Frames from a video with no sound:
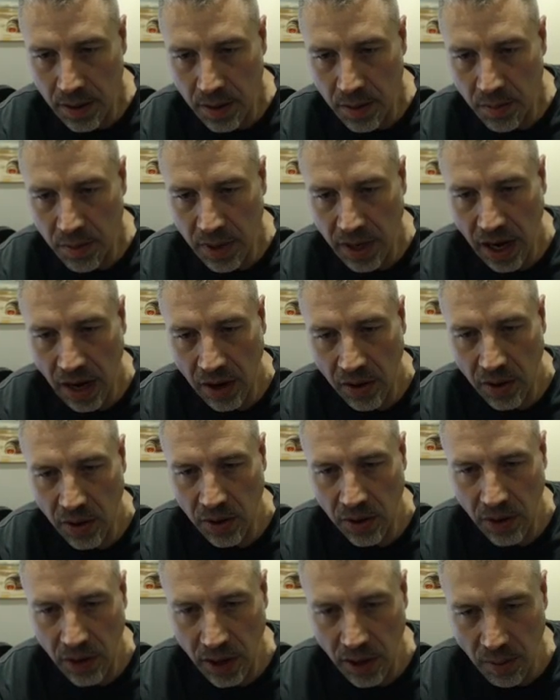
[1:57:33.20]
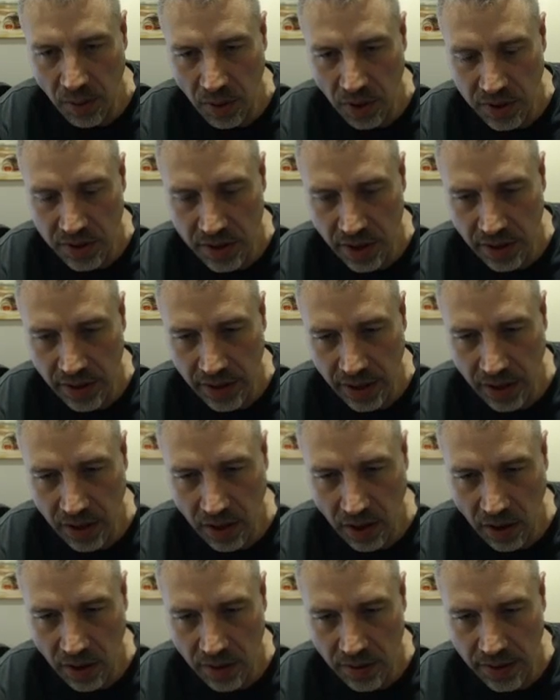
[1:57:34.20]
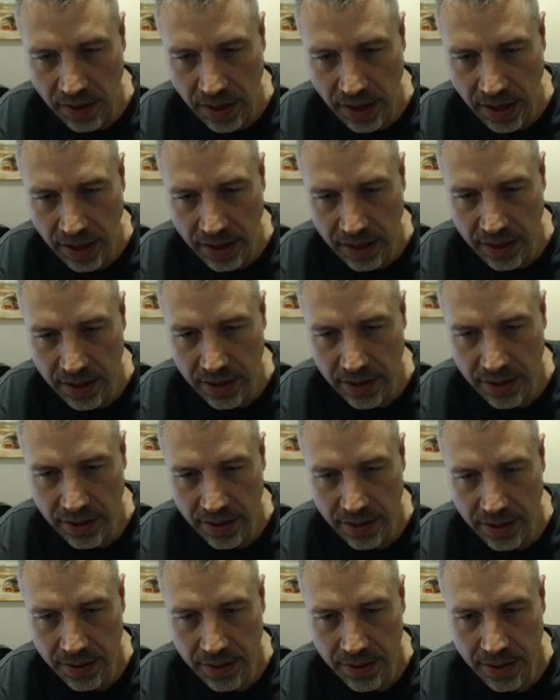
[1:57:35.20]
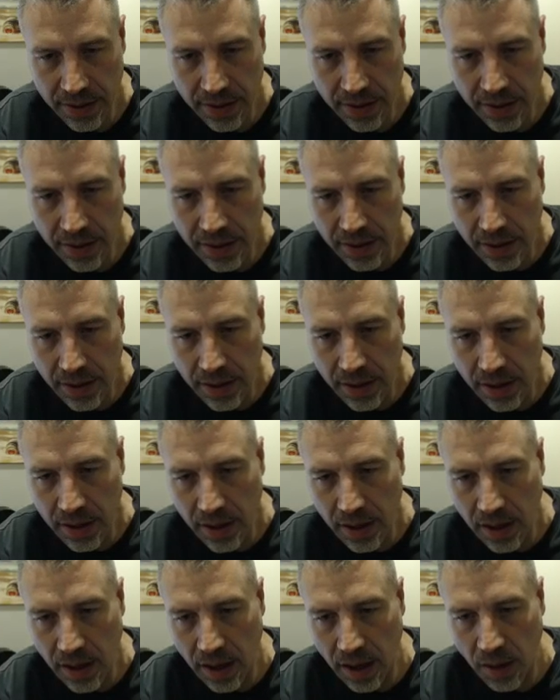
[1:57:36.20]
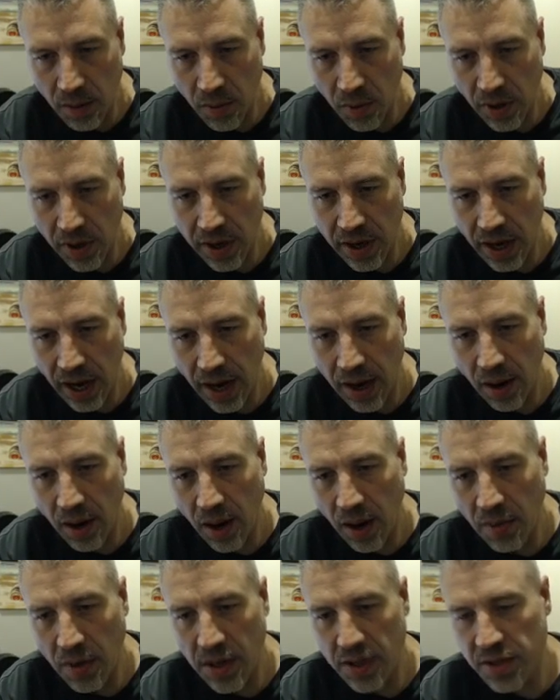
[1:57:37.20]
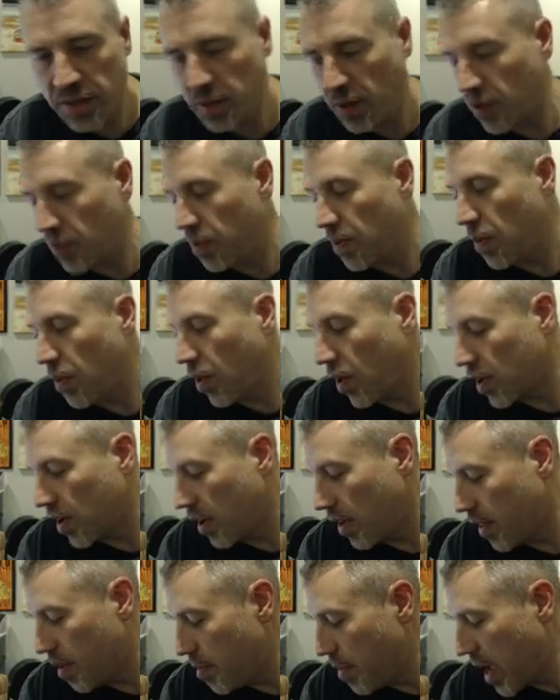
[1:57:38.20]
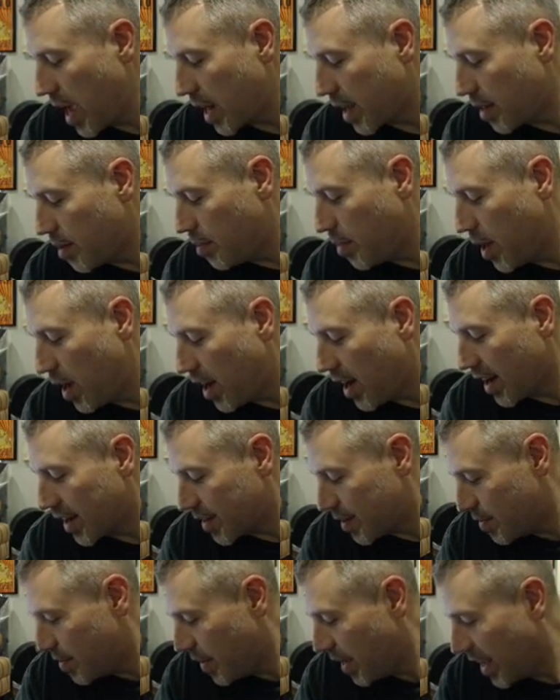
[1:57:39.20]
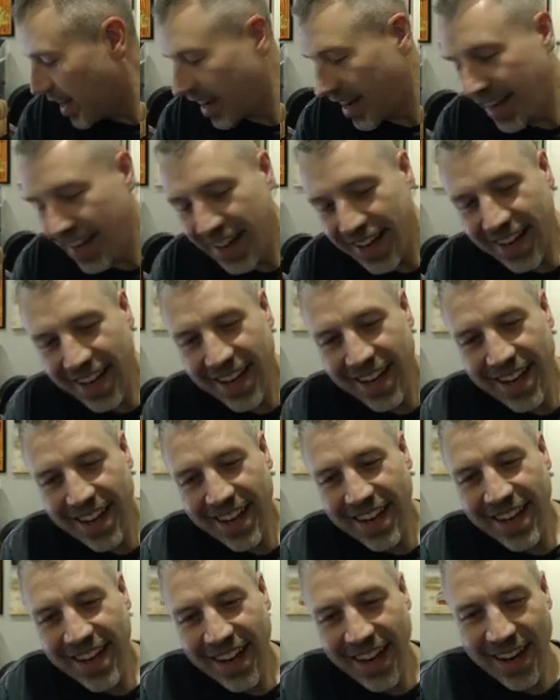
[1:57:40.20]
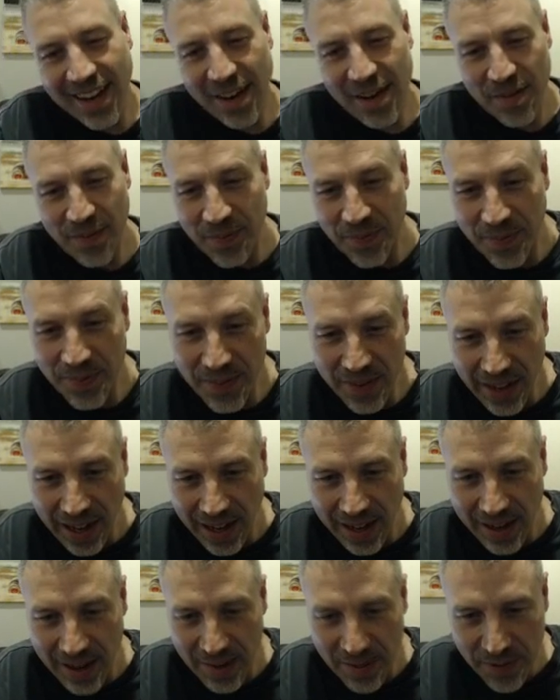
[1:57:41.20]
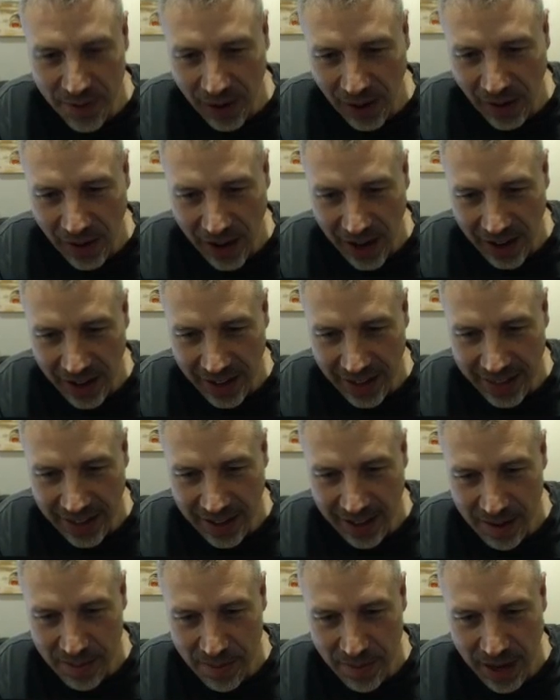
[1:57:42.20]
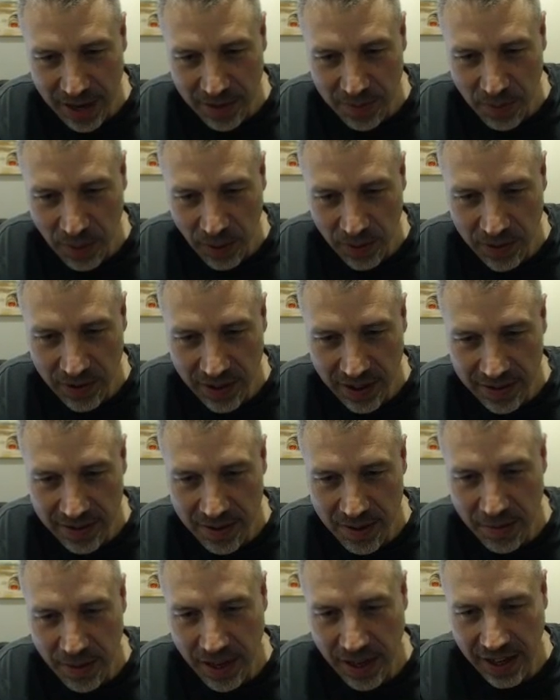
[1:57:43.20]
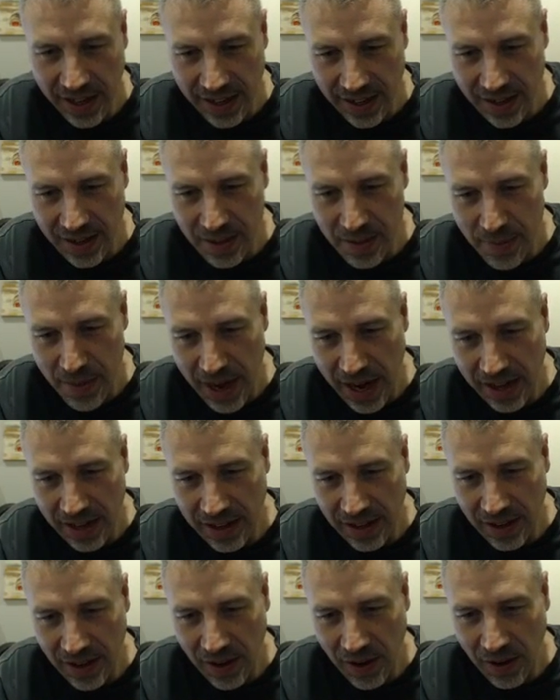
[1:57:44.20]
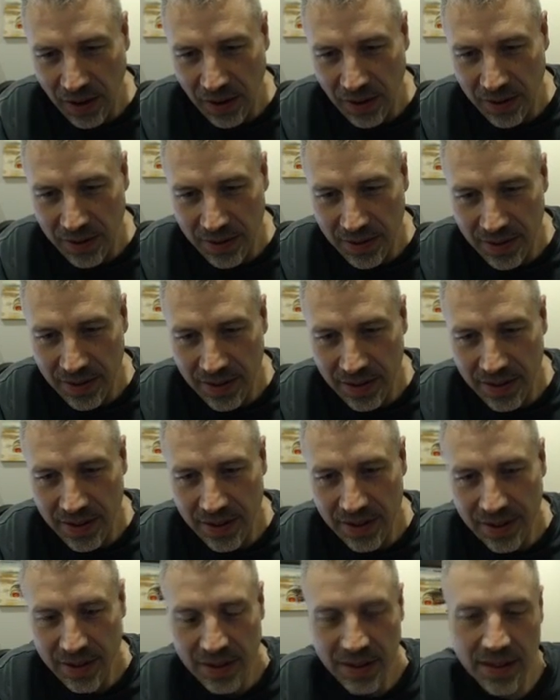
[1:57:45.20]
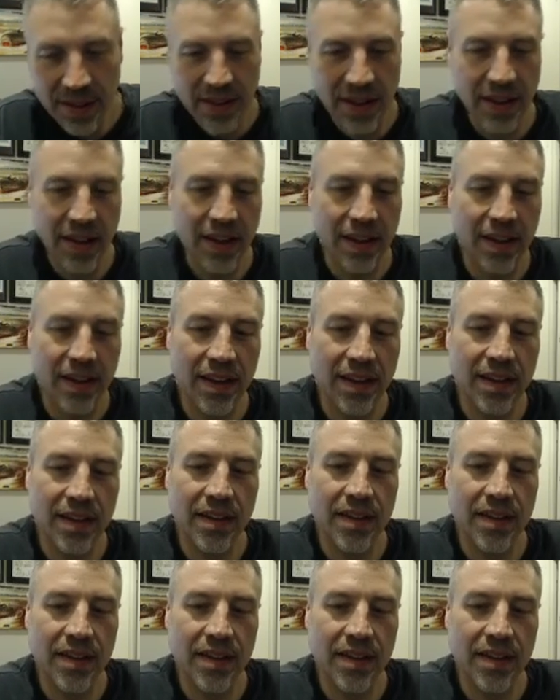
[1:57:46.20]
But yeah, earlier I worked on the card deck. I was supposed to be working on the back of the box, but ended up figuring out I think it makes more sense to make it into the back of the cards than